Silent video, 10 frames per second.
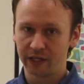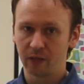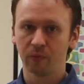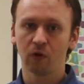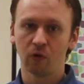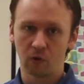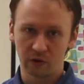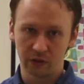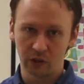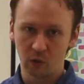hip,
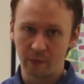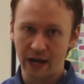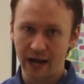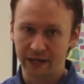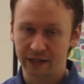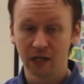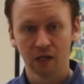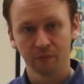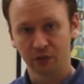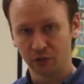or the low back,
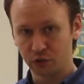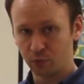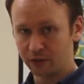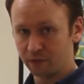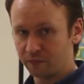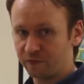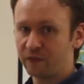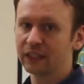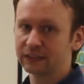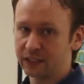because you want to
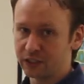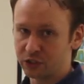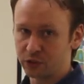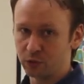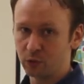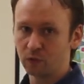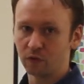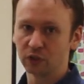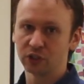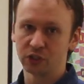fix the issue
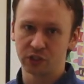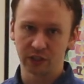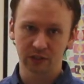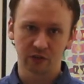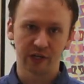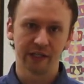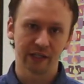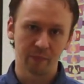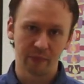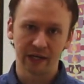versus just
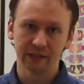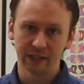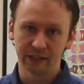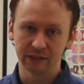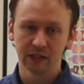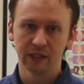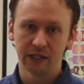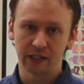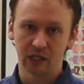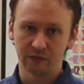creating a band-aid
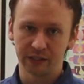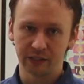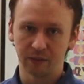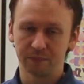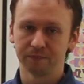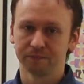and covering it up.